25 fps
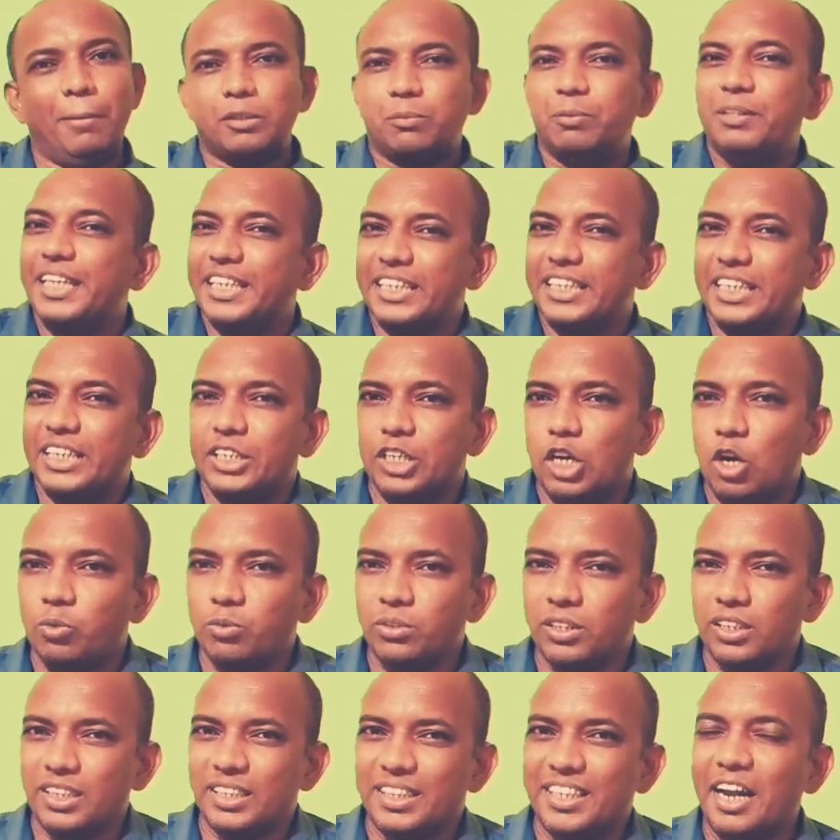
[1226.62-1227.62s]
must be taken
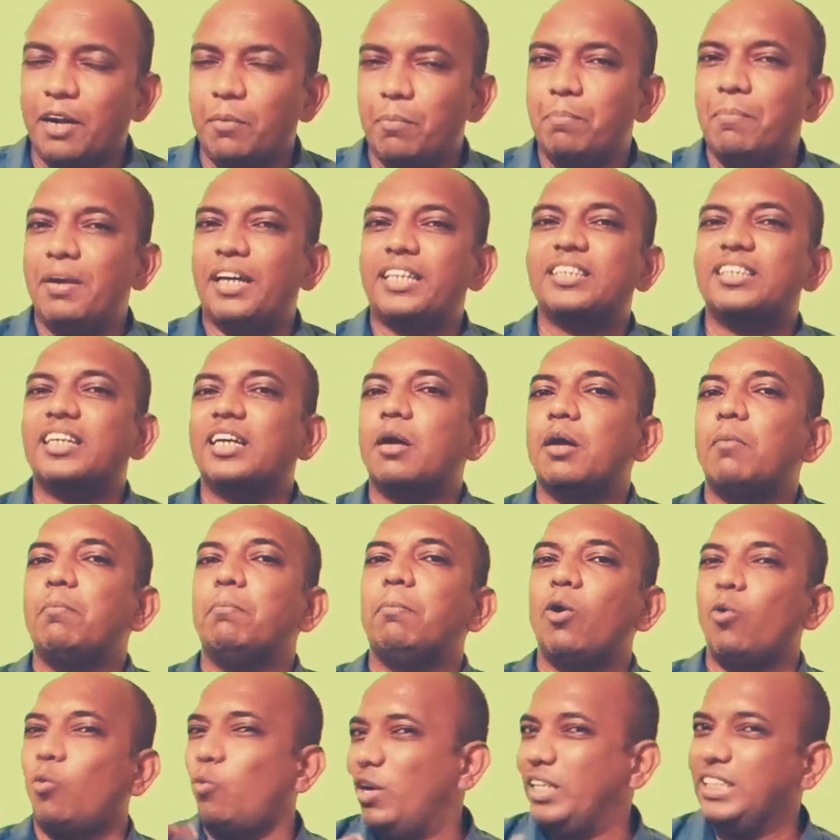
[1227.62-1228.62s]
down. That makes the
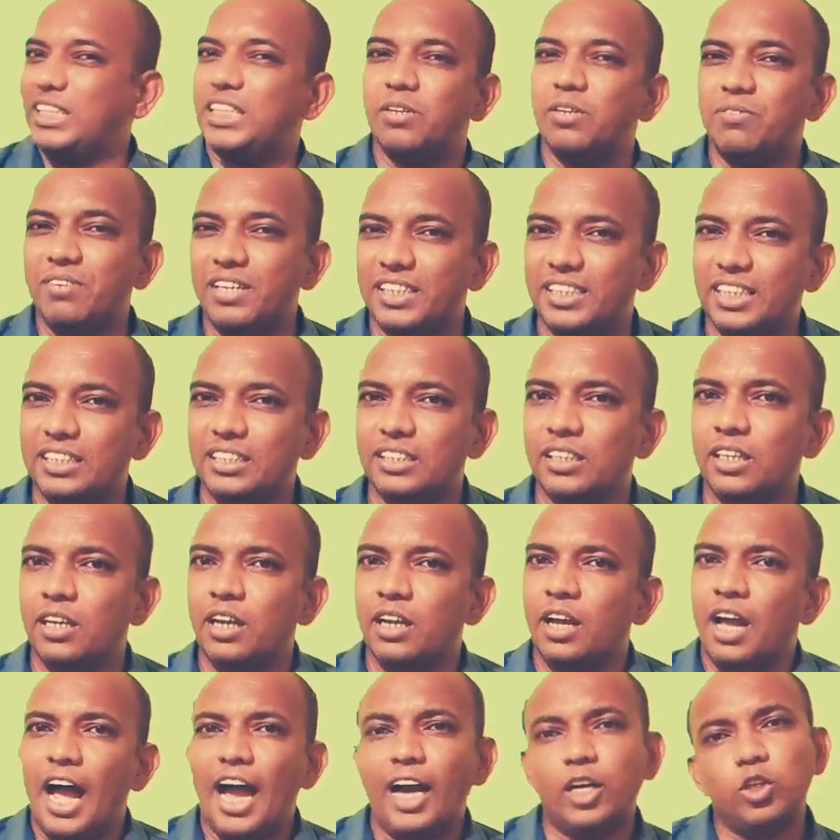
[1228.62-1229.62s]
number
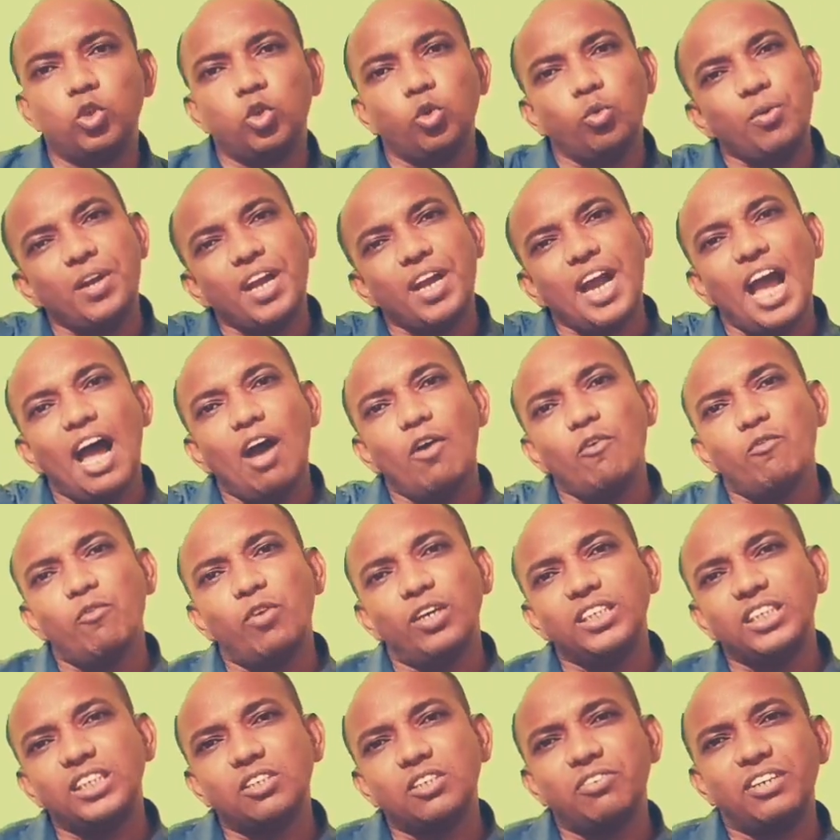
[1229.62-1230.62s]
176. And do we have
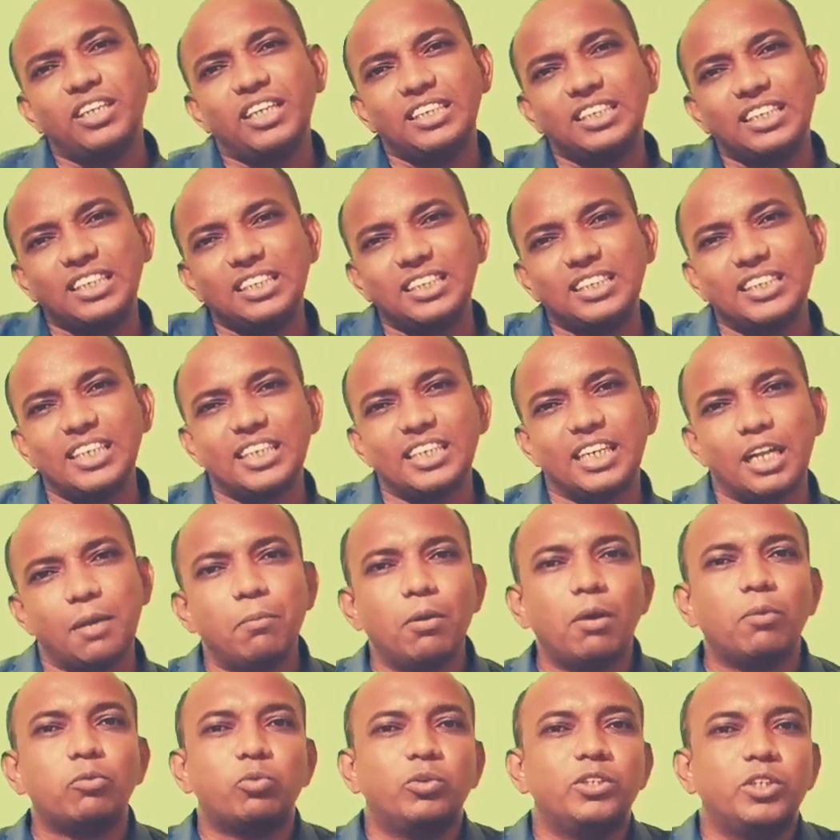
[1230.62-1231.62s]
176 in the
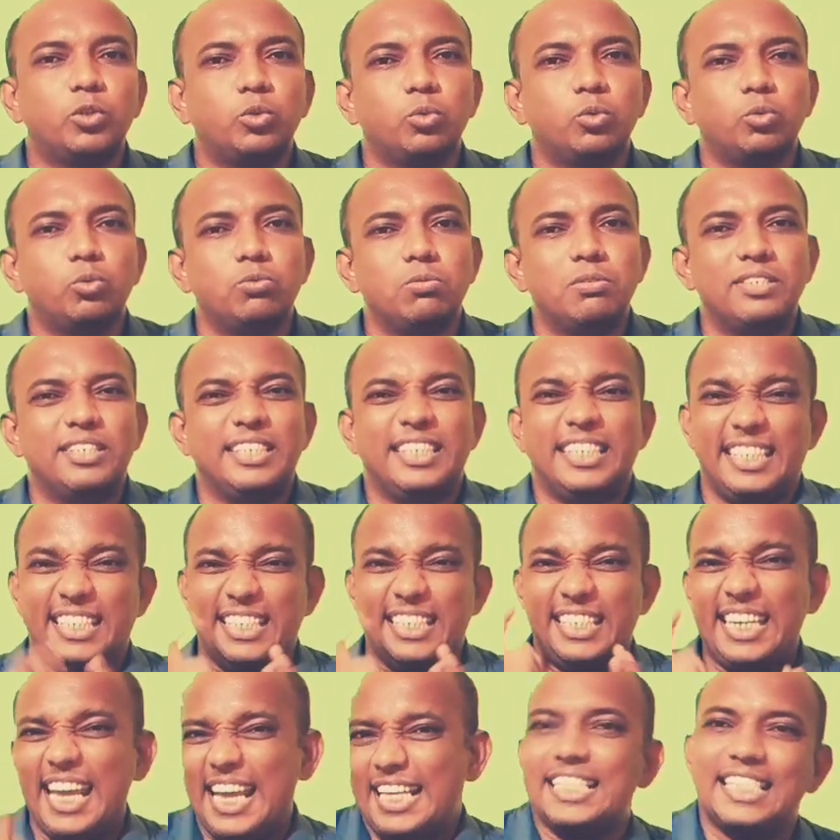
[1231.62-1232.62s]
table of 22?
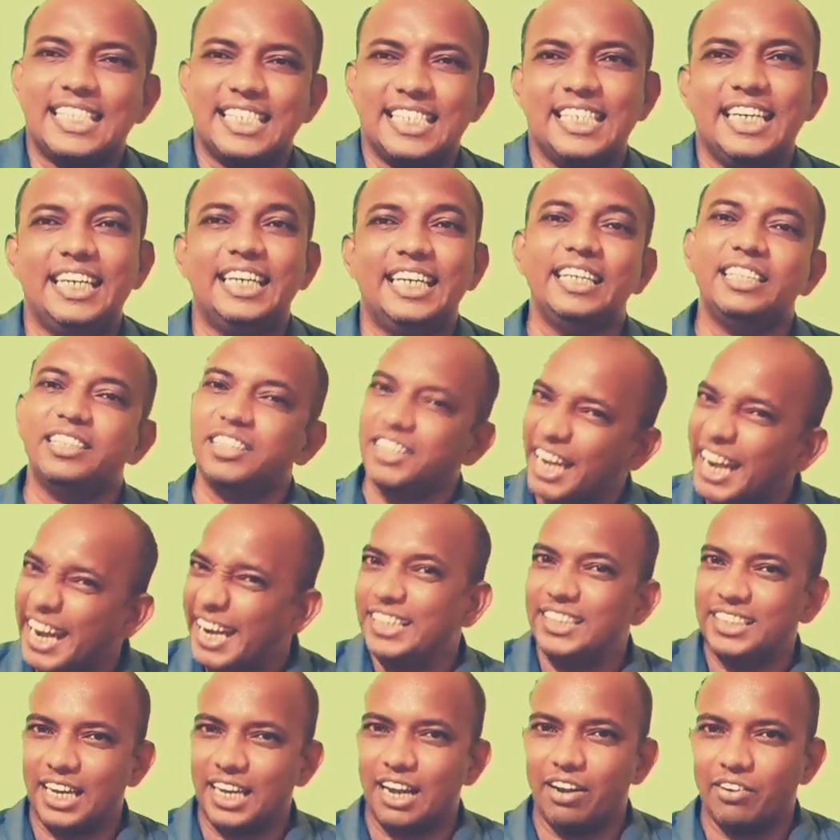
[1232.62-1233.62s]
Yes, it is
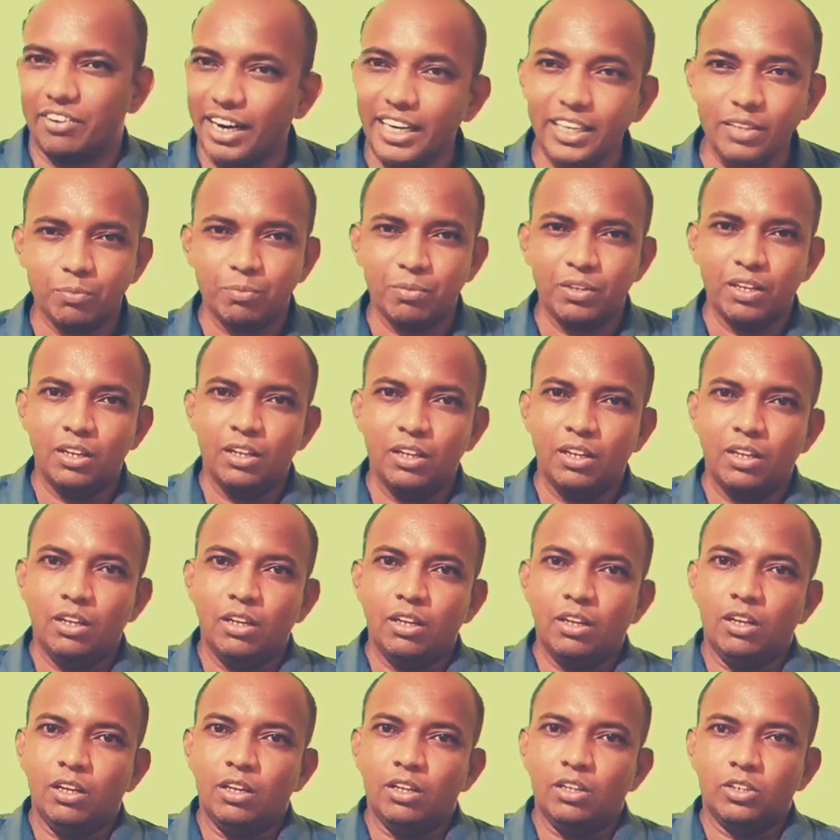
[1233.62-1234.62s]
8's are, right?
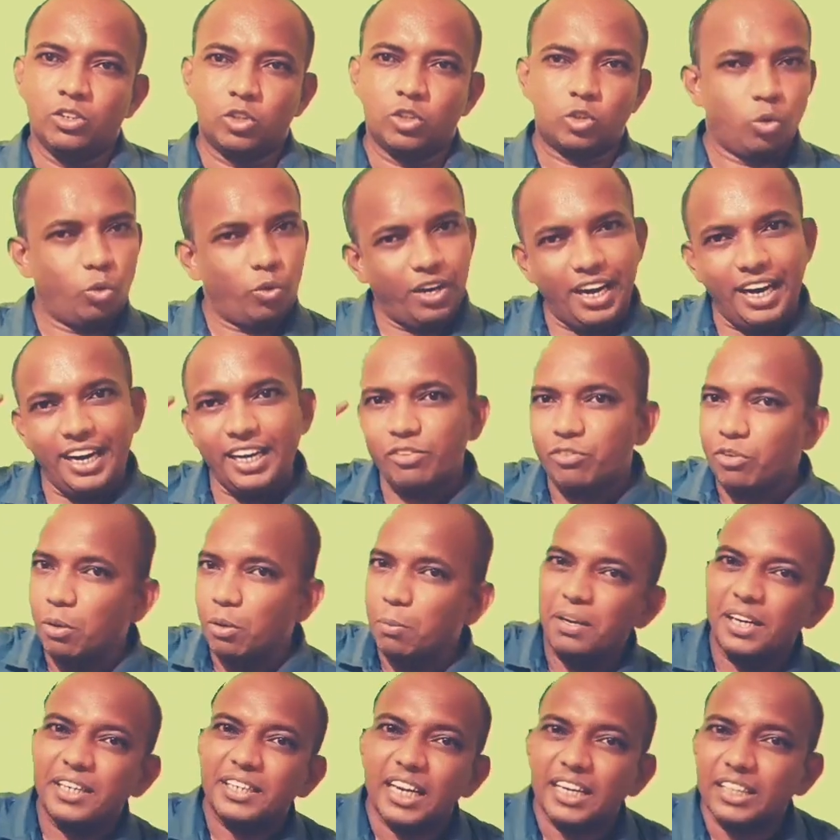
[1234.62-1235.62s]
So
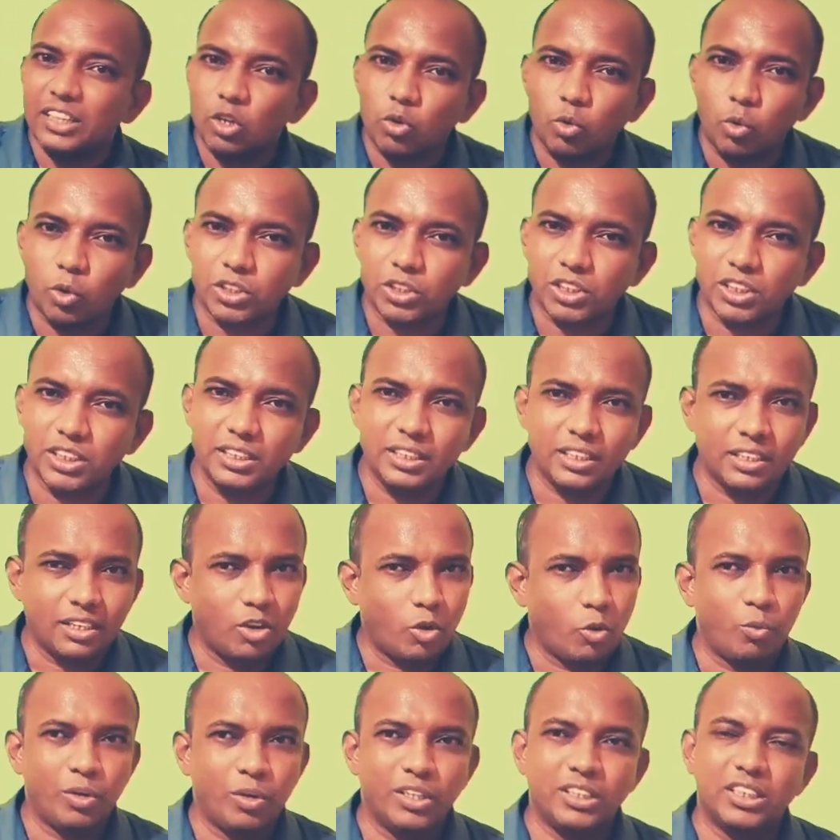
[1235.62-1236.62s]
8 will be written in the
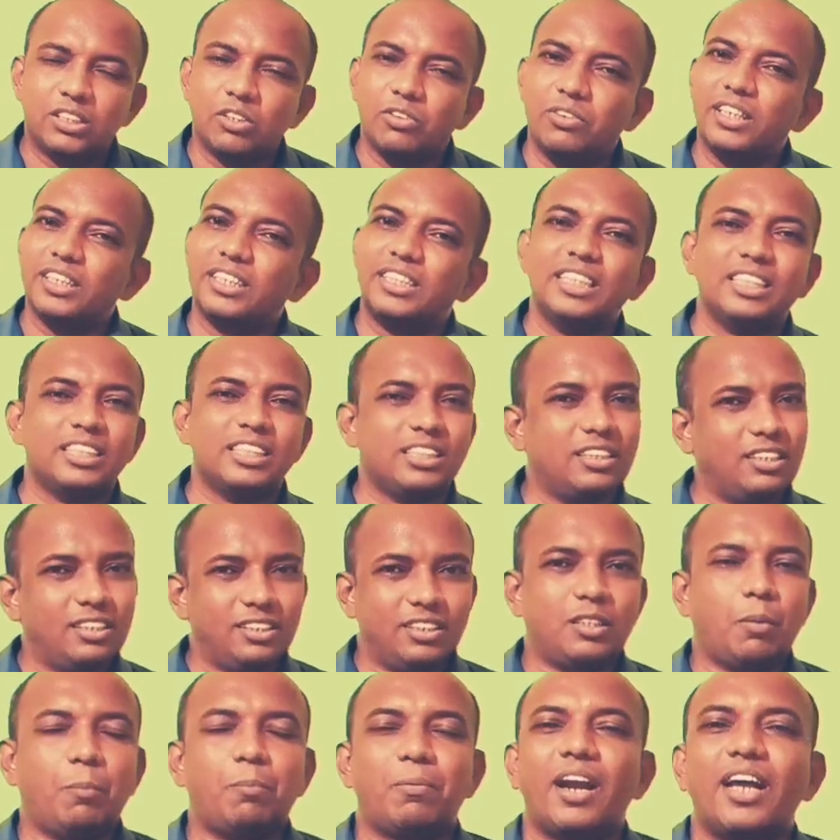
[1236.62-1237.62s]
quotient, 176,
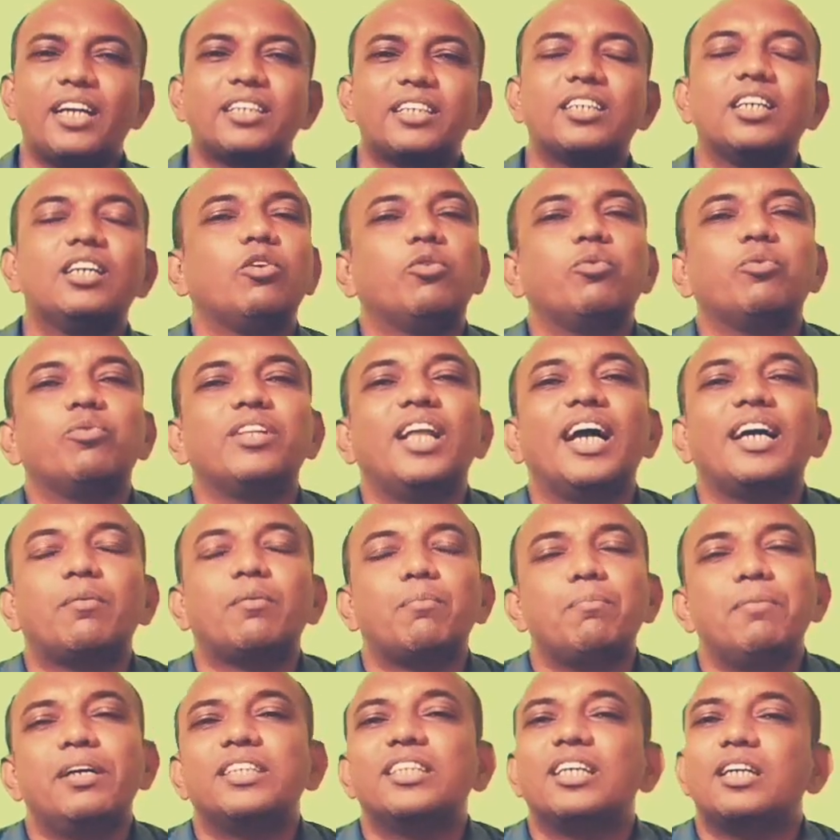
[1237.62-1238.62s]
subtraction,
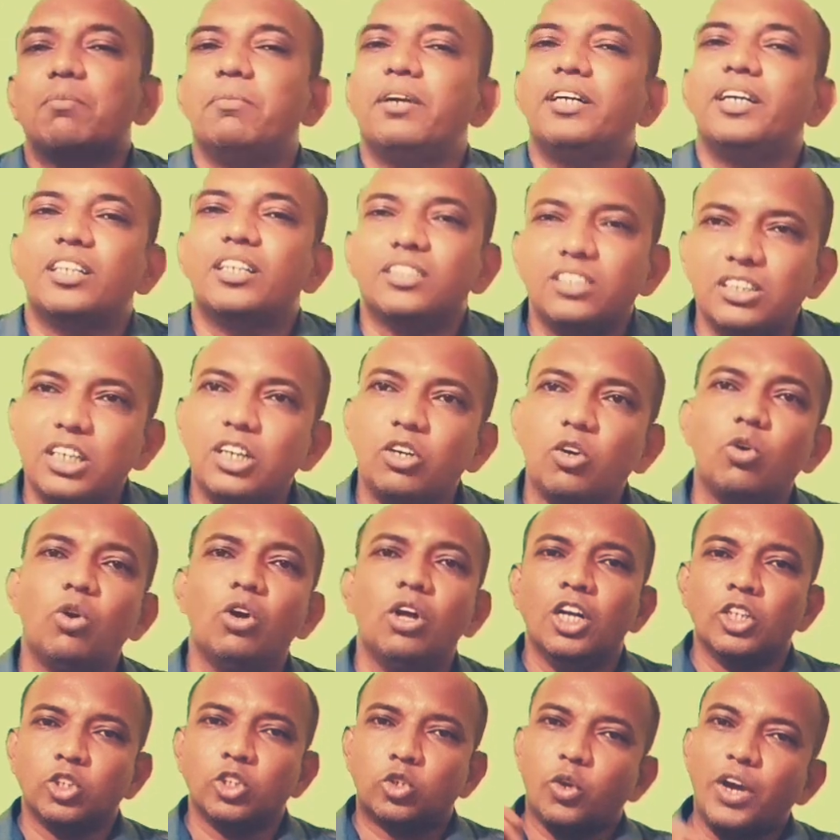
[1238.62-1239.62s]
that makes the remainder
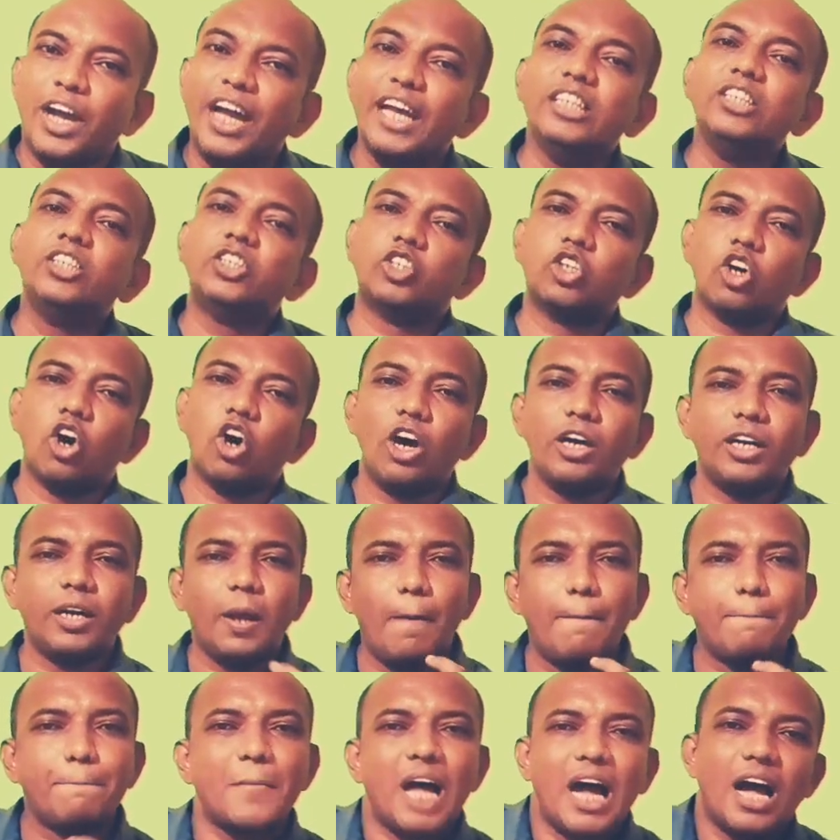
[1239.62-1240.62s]
0. So in
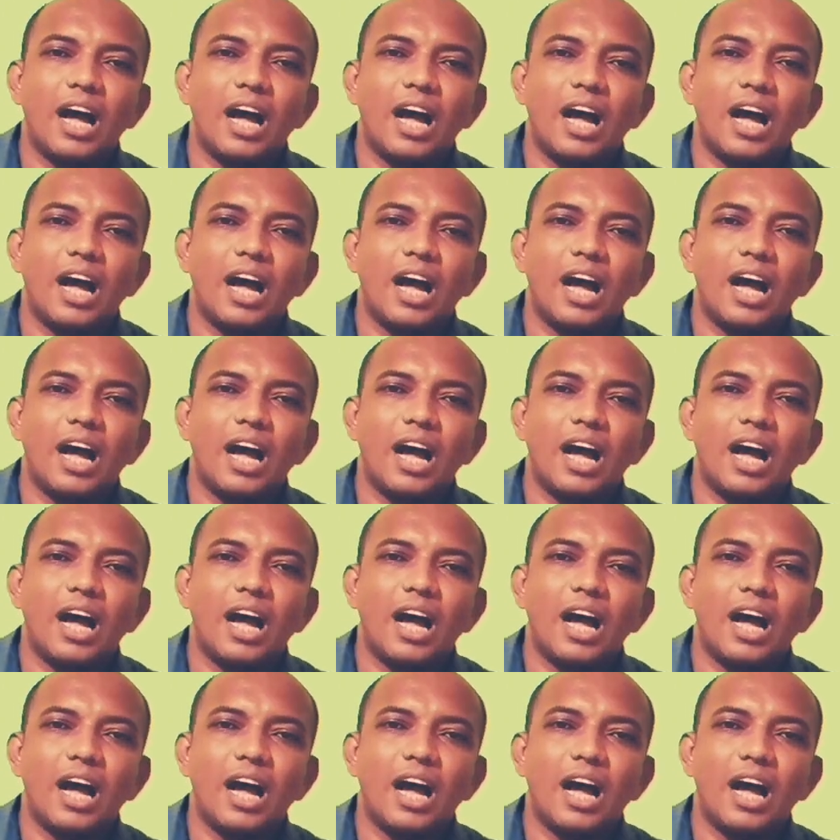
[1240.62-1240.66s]
short,